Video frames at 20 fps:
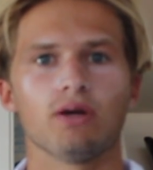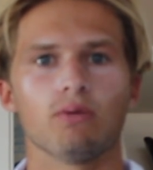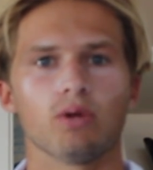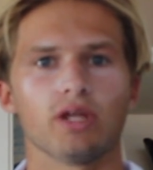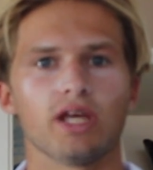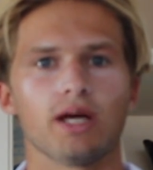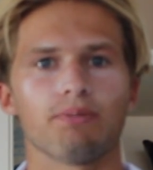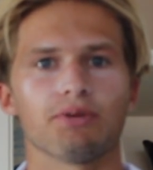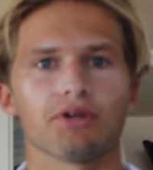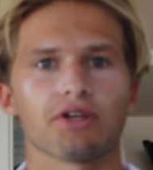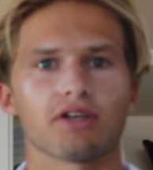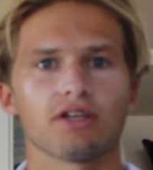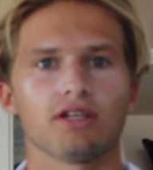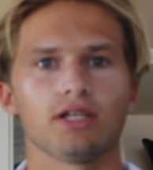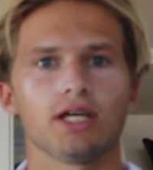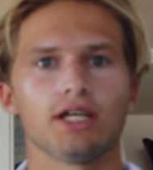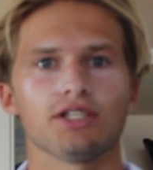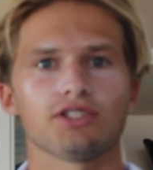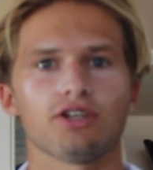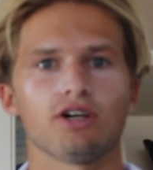well, our product
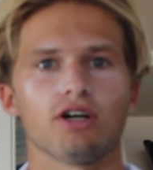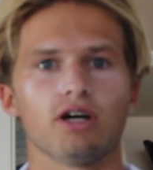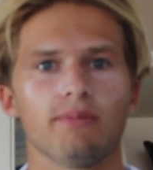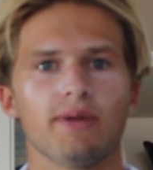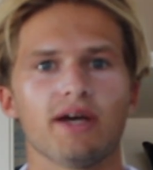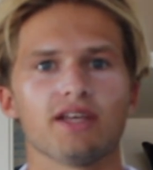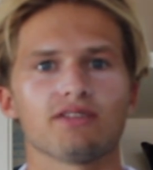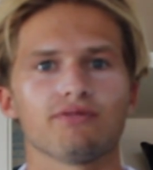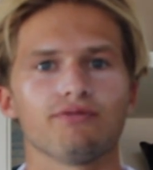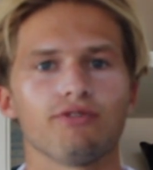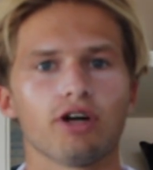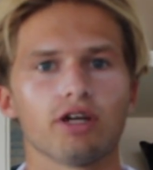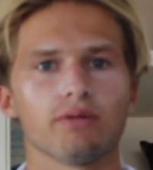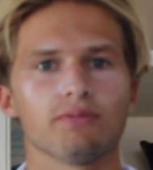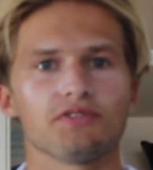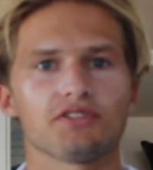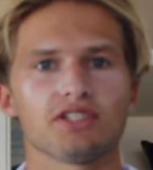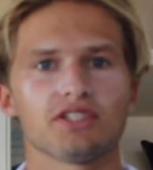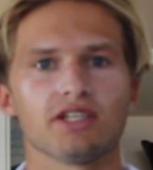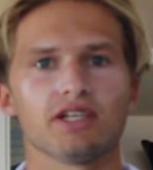contains high amounts of
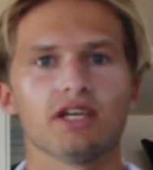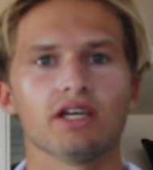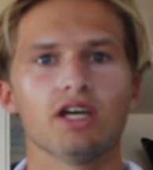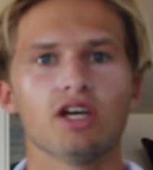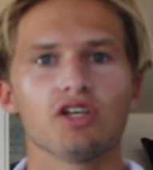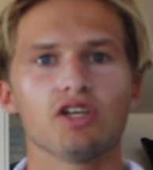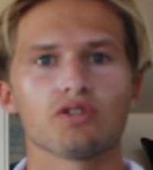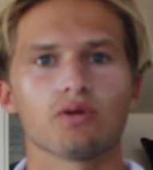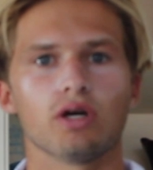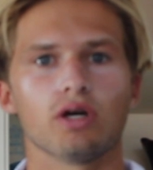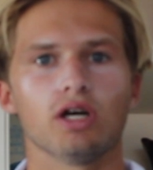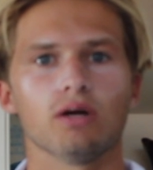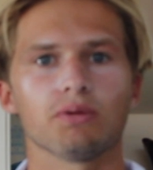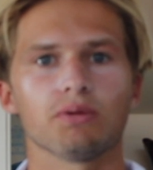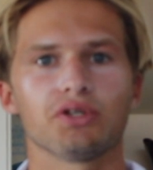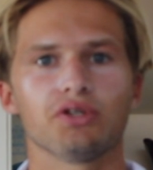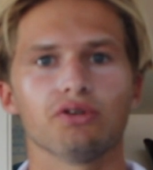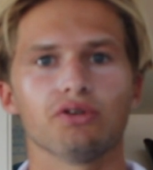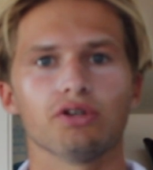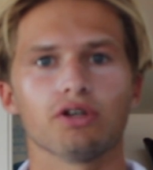vitamin C, so it'll
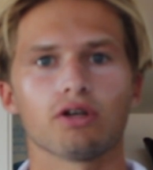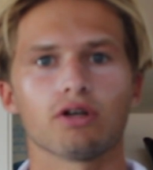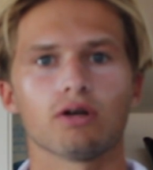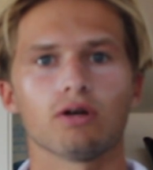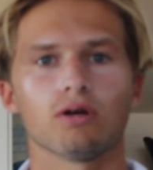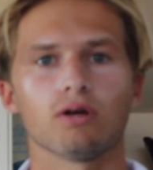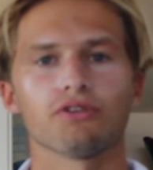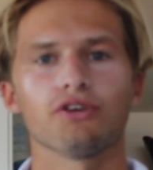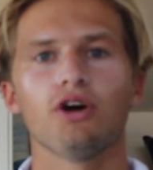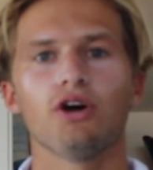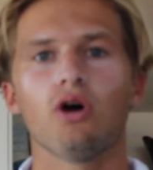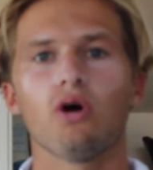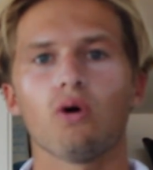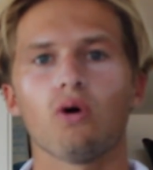help cure your cold,